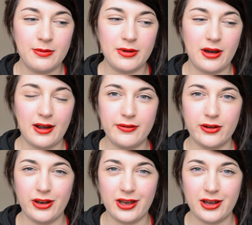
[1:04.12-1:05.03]
But I
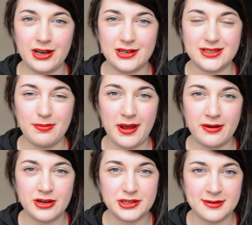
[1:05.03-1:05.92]
feel like I need to
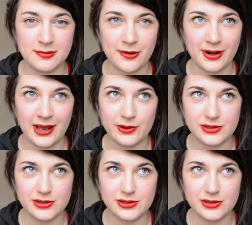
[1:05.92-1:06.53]
parent it more now.